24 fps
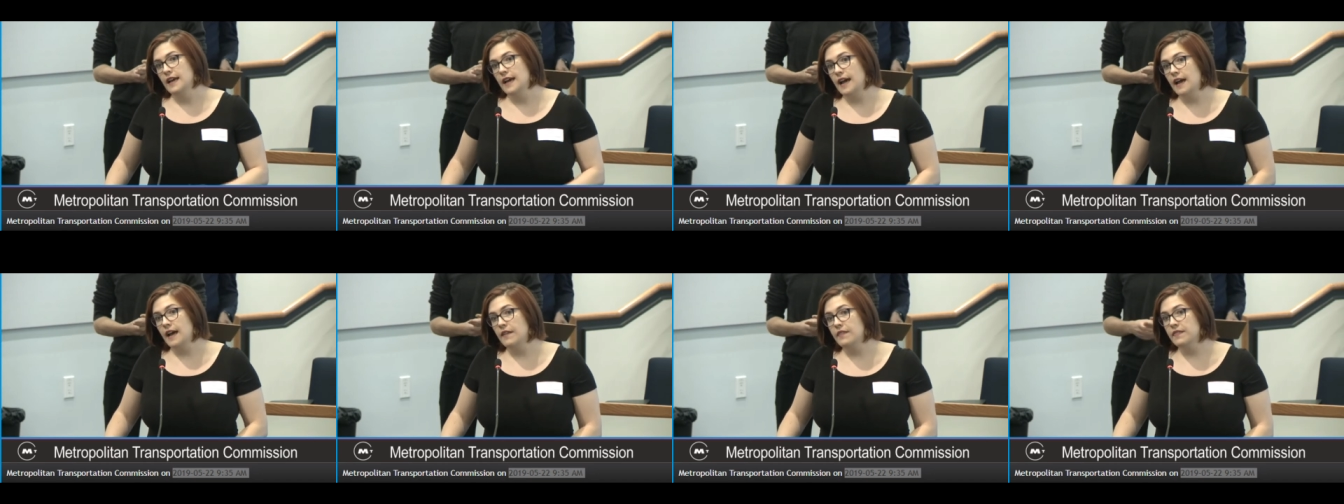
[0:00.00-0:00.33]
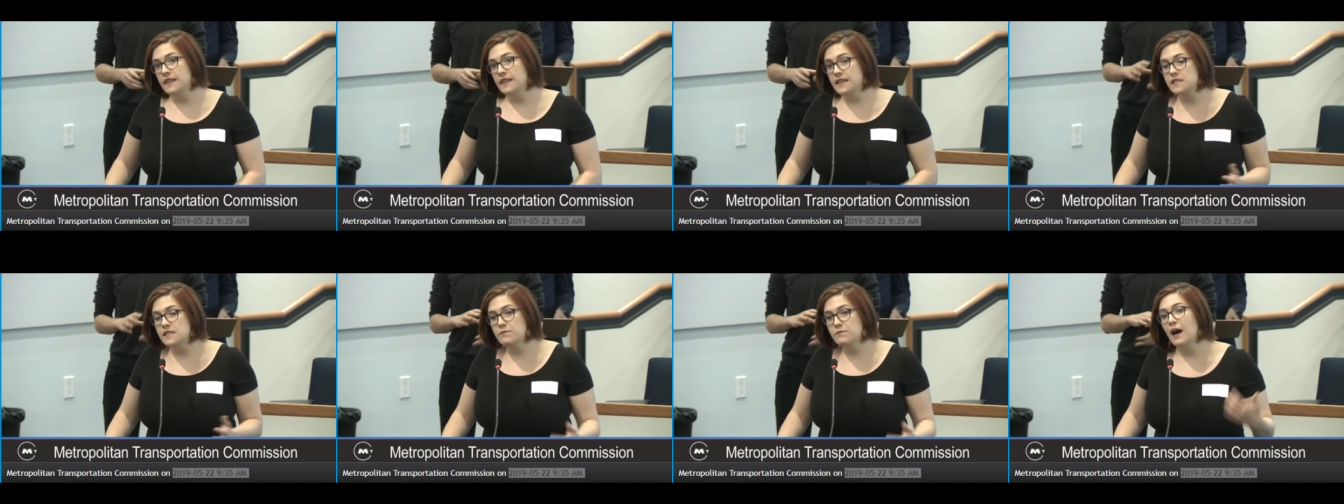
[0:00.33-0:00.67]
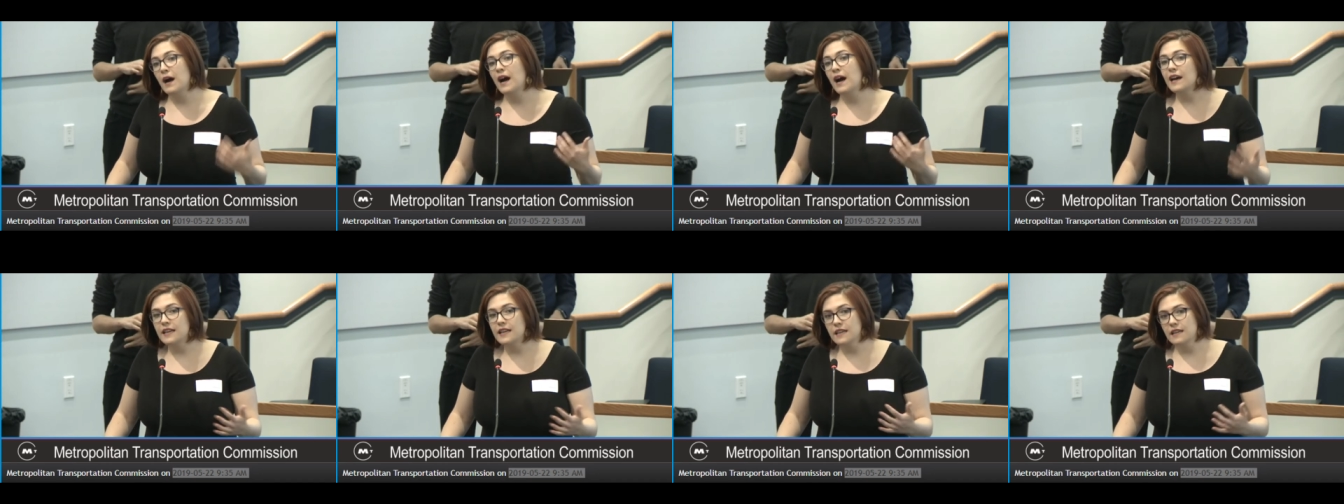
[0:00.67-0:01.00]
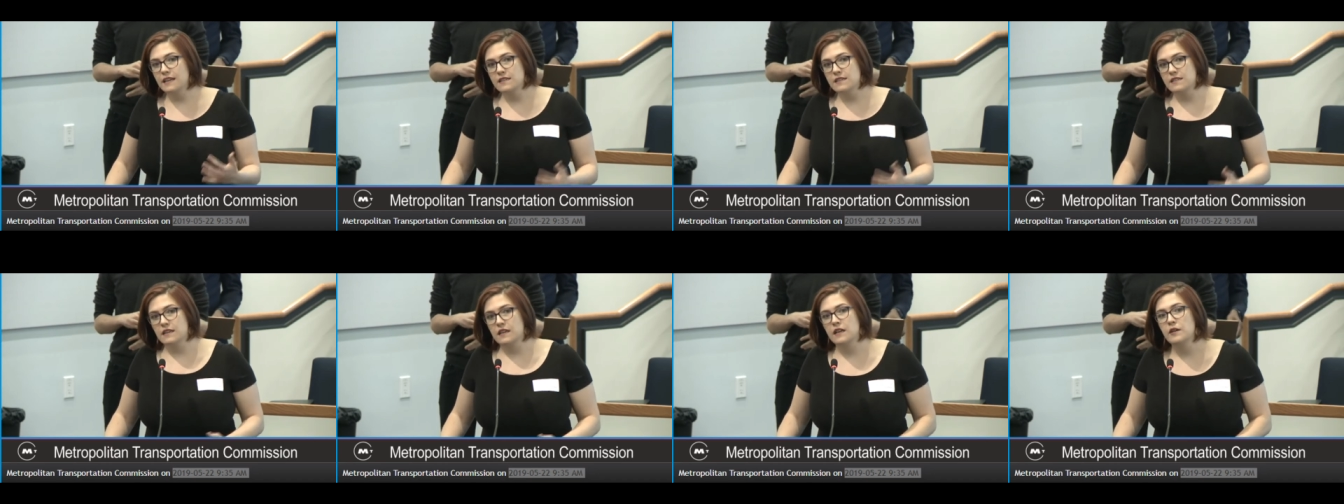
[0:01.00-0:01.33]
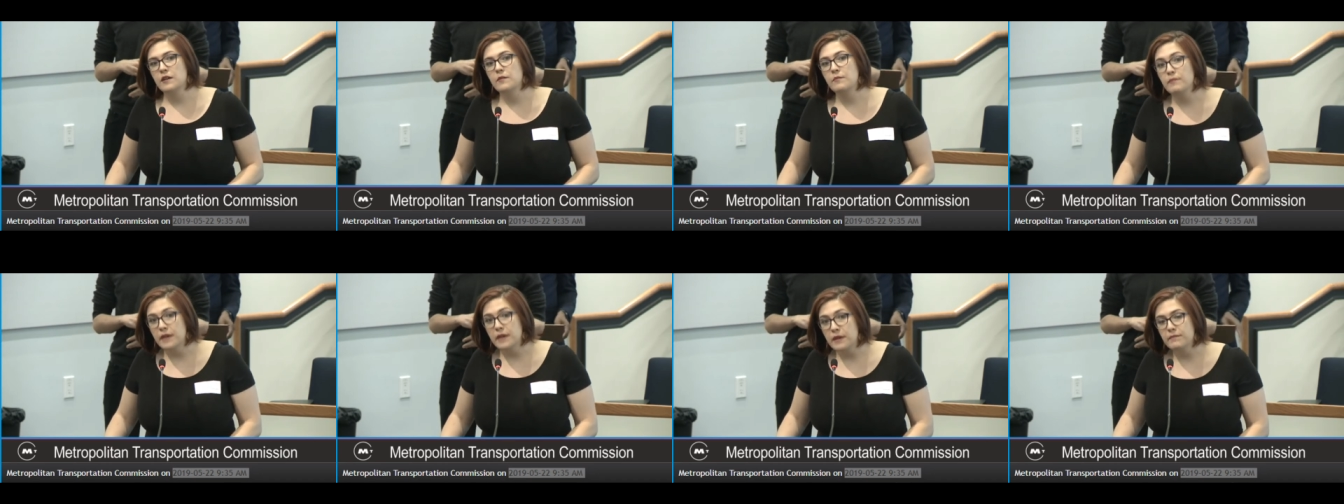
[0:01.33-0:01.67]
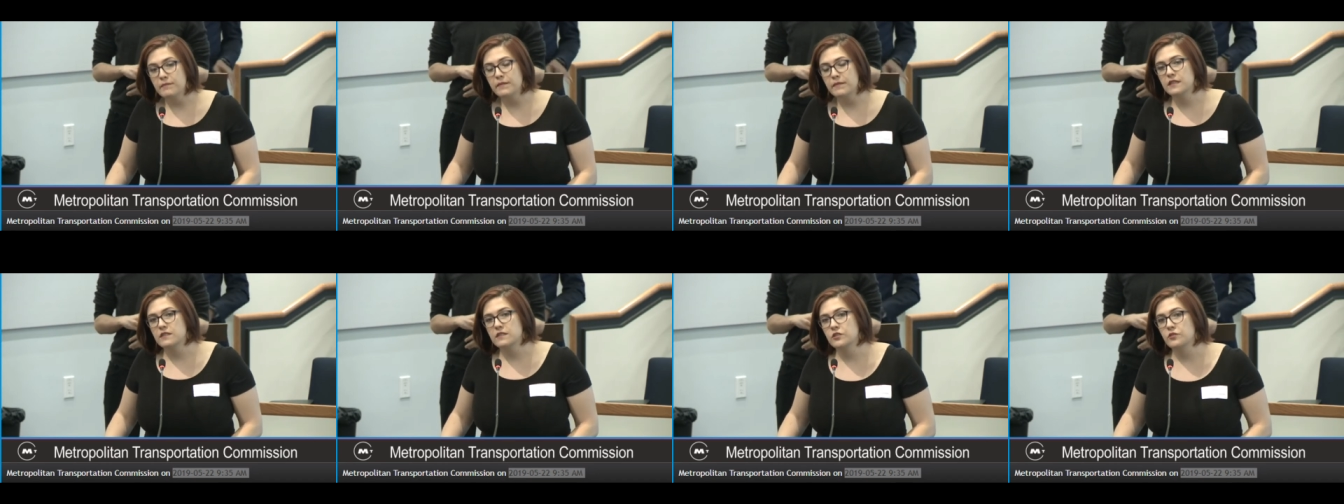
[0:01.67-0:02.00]
And this body is a
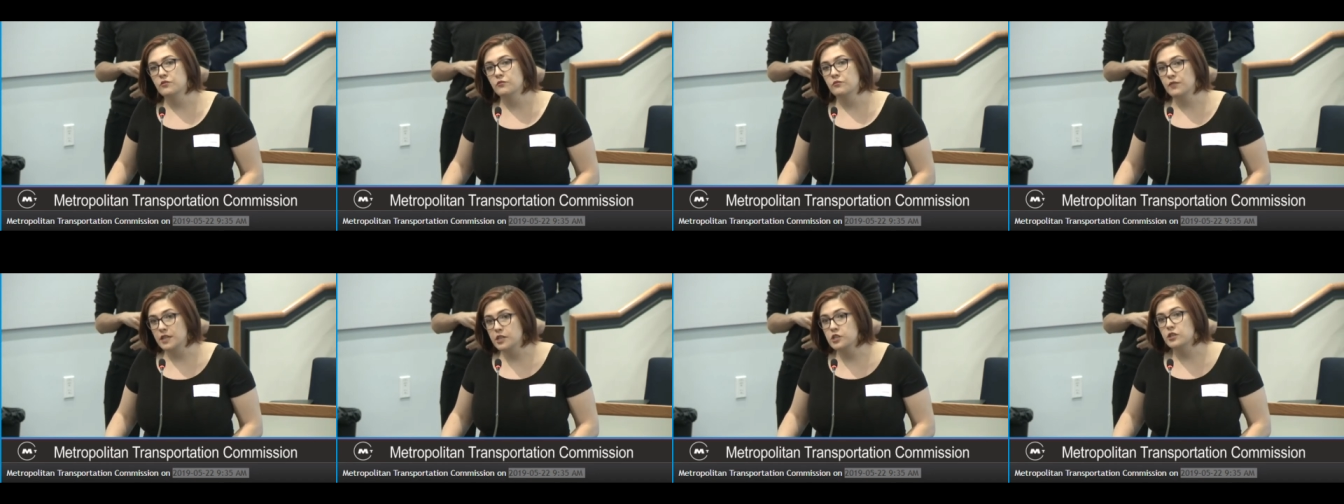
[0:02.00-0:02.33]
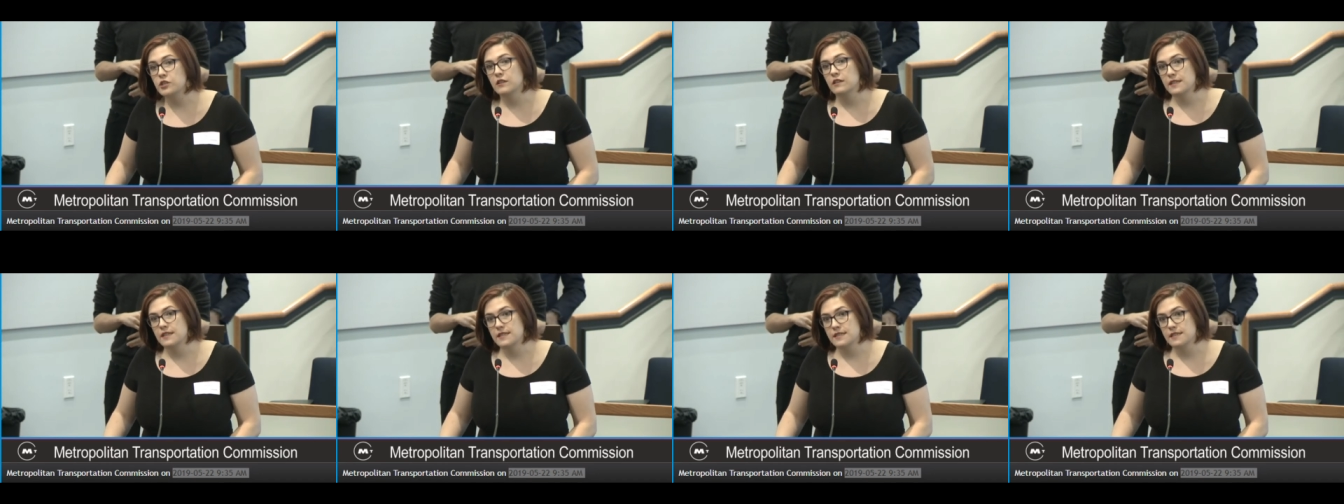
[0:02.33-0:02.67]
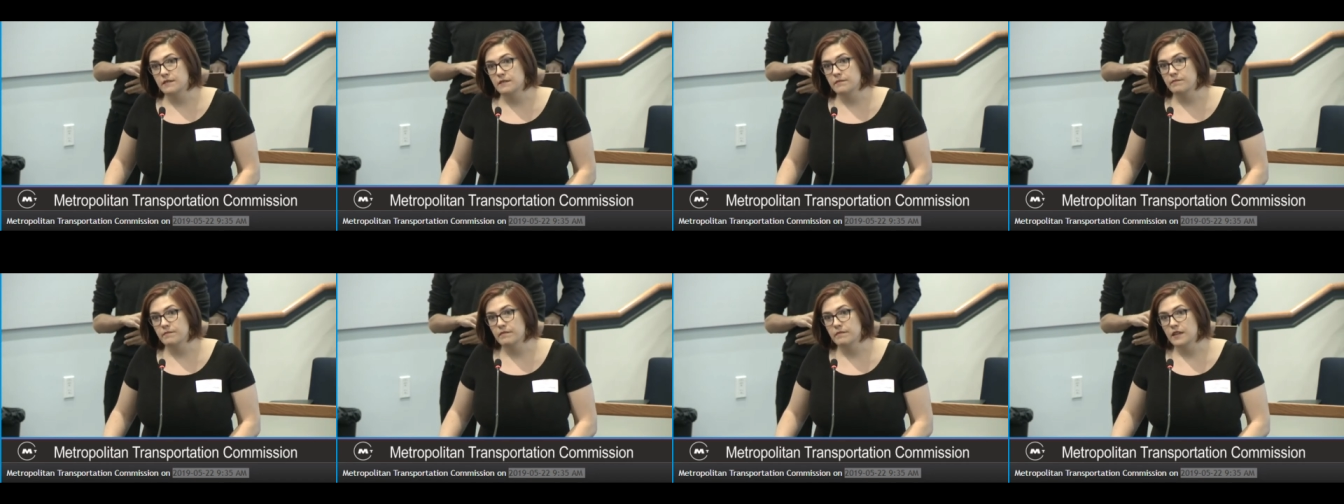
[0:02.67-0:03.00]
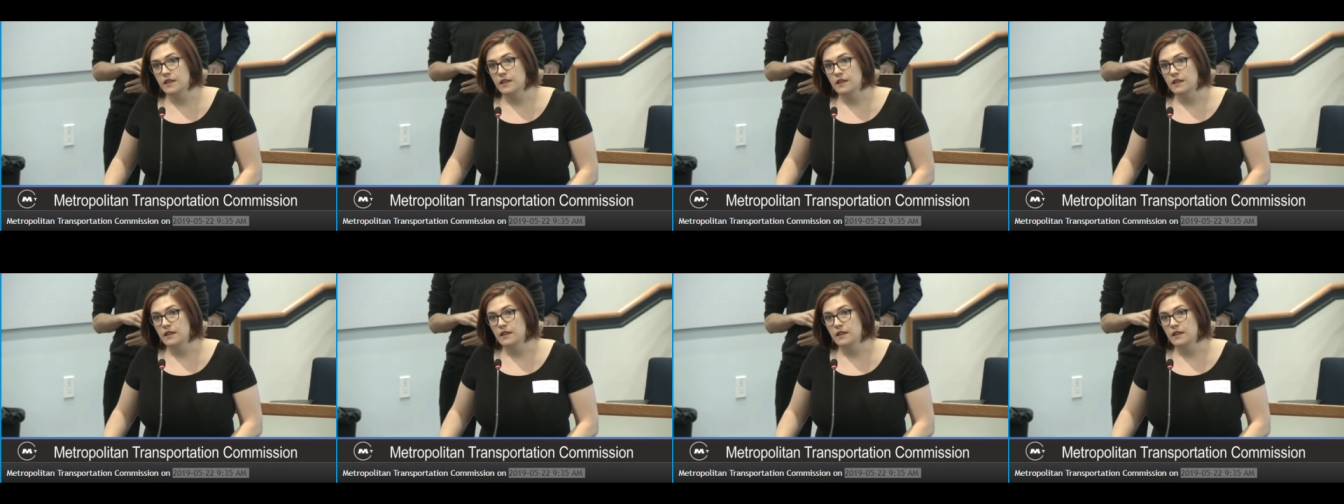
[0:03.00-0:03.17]
commitment to regionalism.